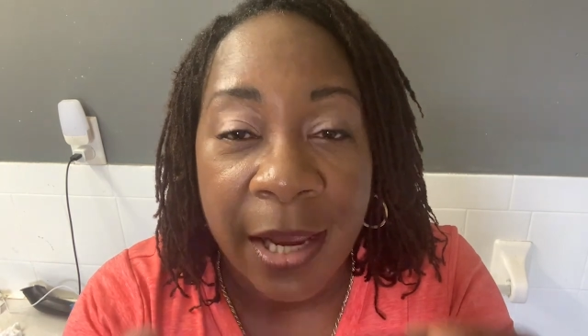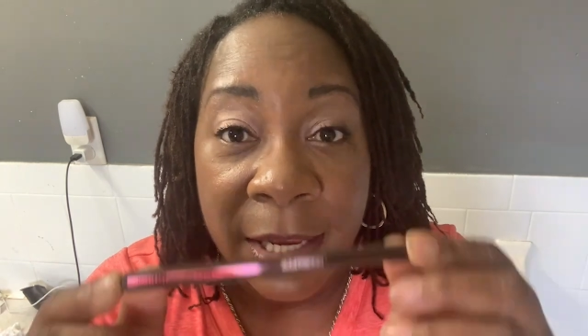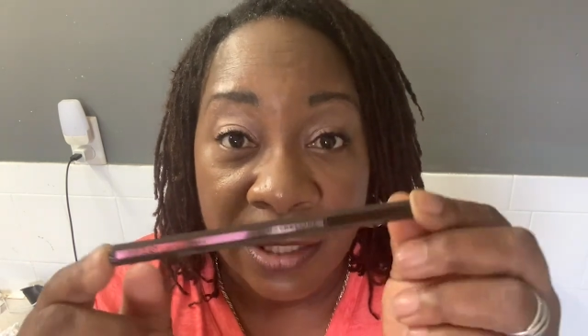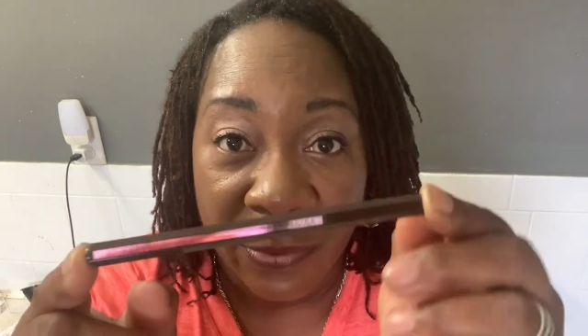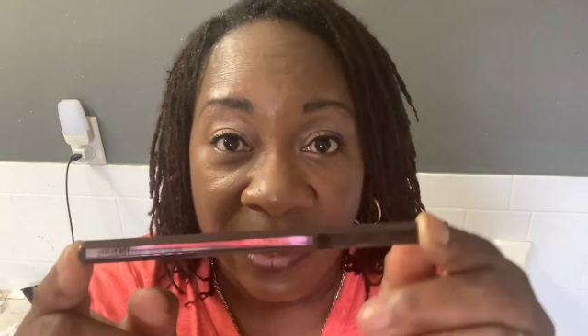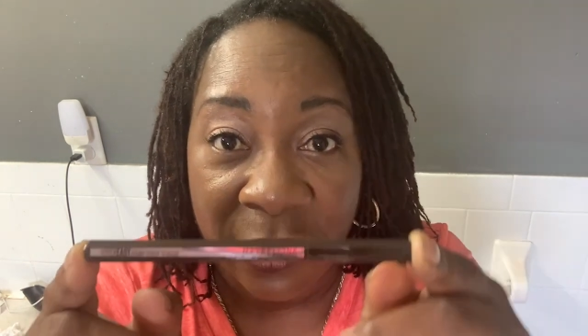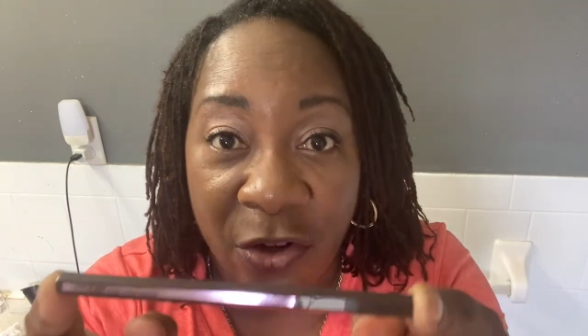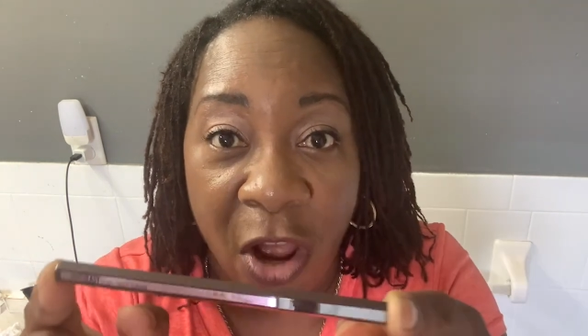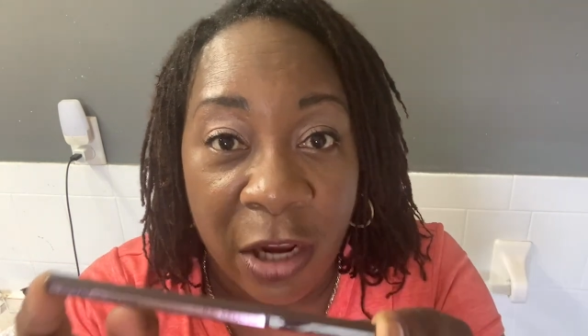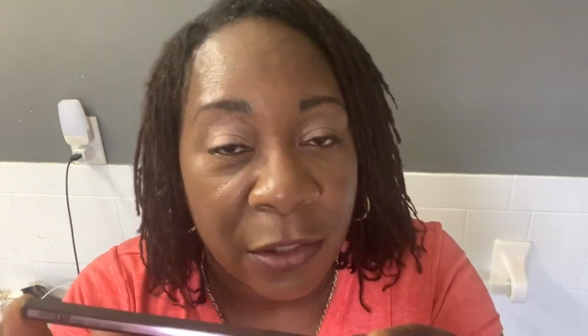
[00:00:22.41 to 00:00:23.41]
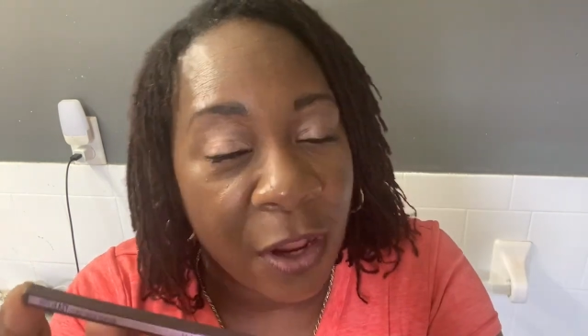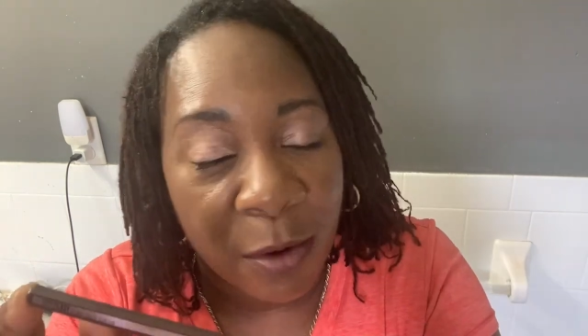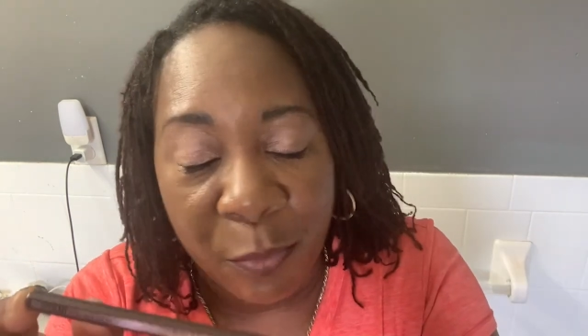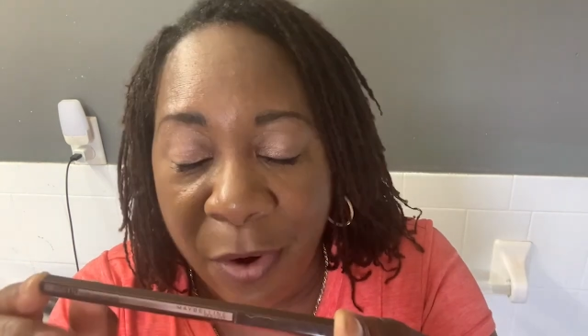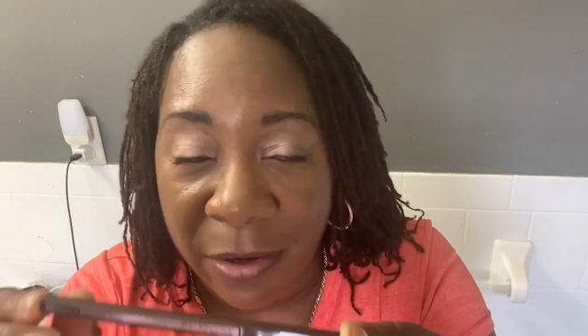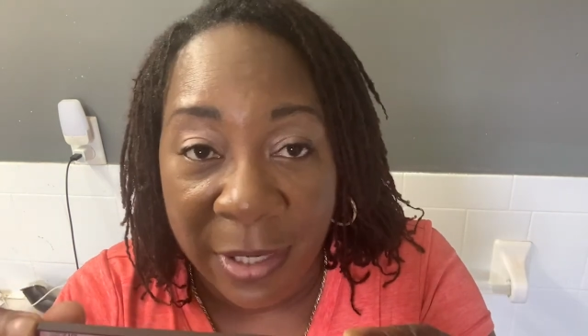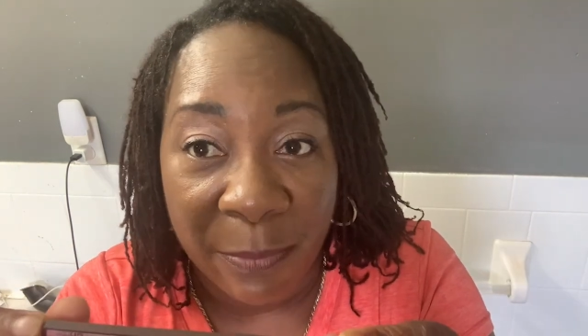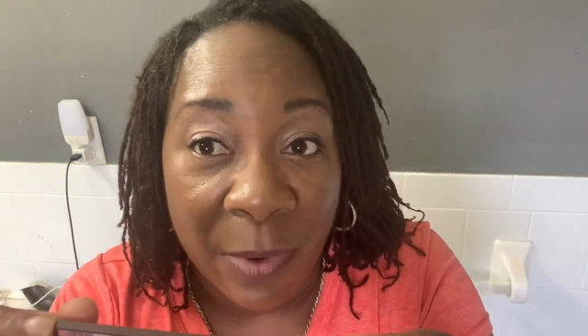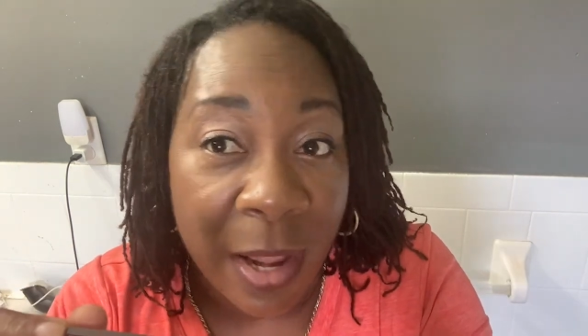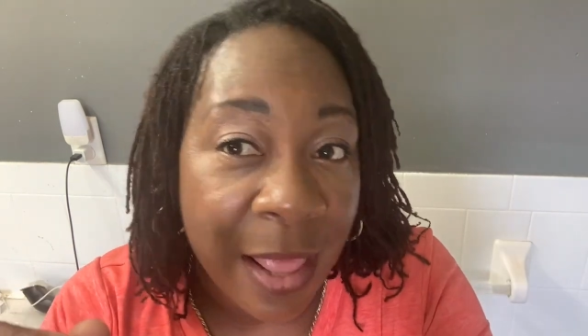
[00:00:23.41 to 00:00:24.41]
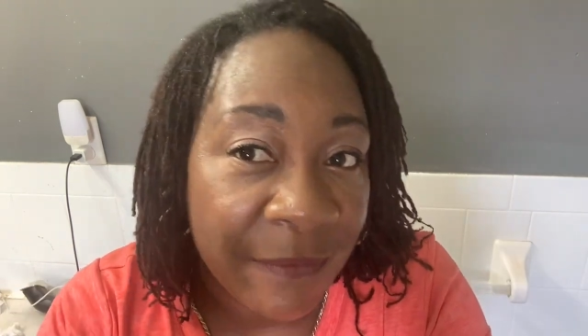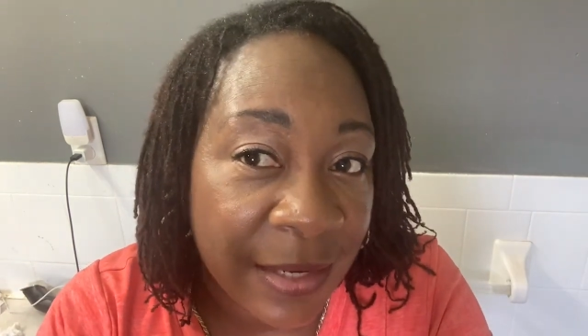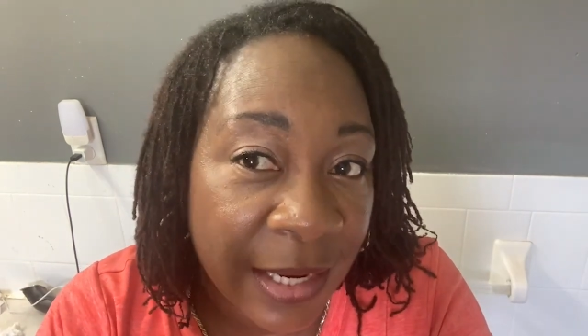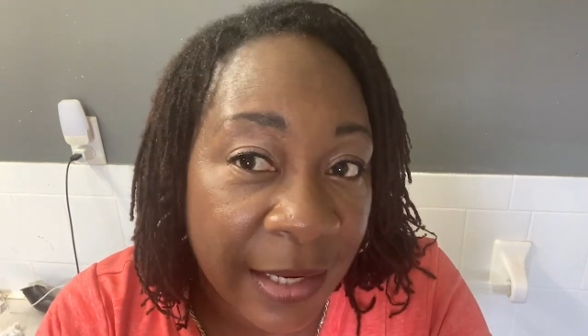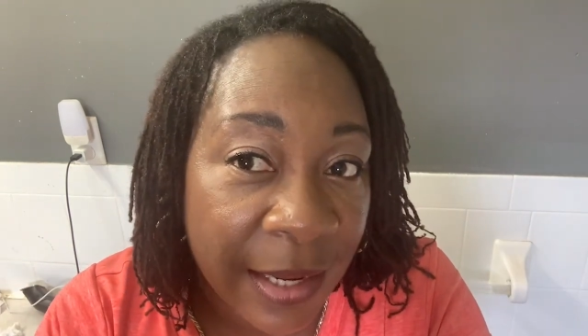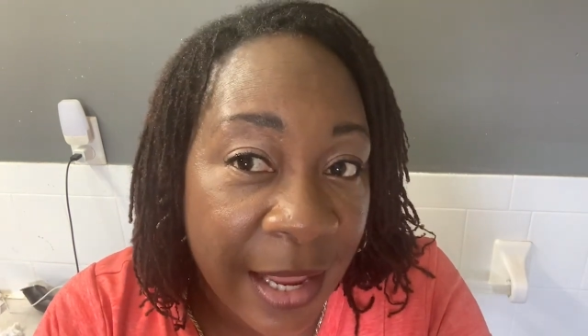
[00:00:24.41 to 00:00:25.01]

So it's a dark, dark brown, and I'm loving it.